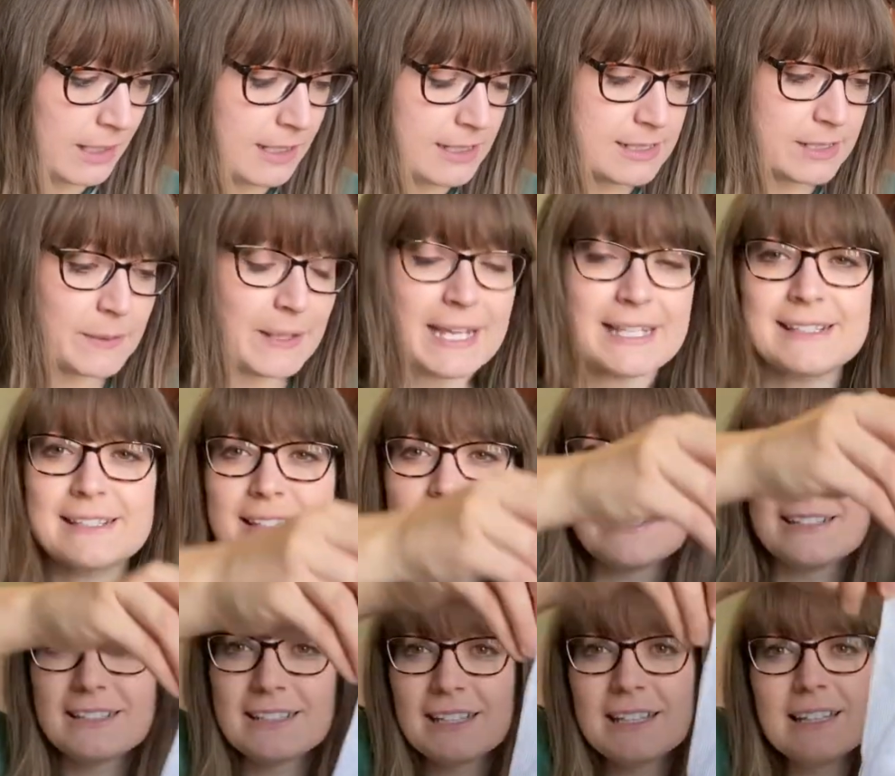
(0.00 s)
So yes,
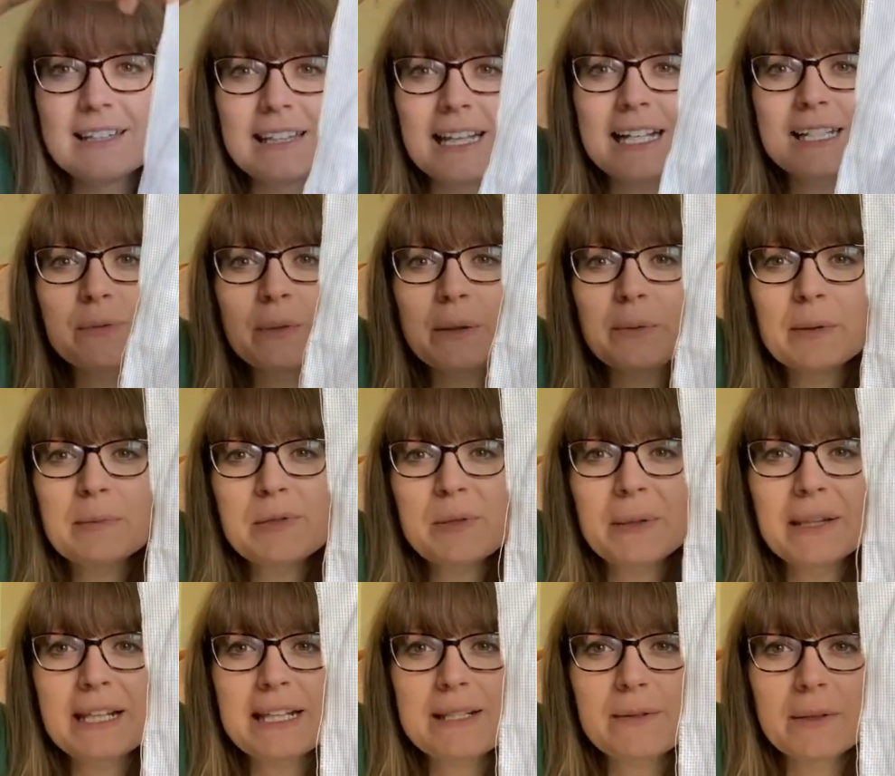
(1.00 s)
that's where we're up to on
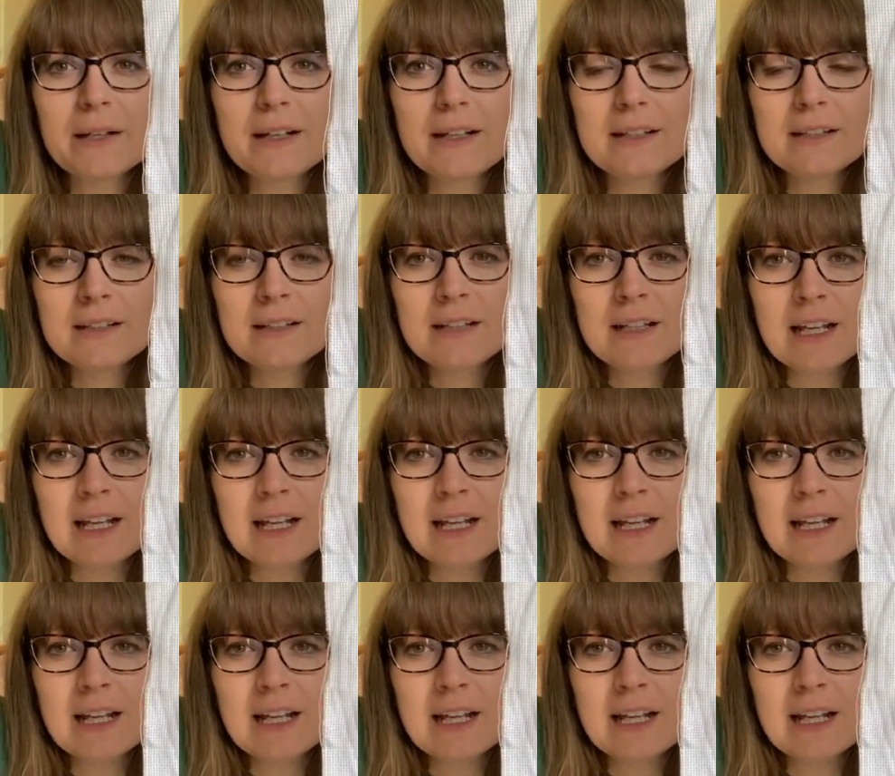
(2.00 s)
this one.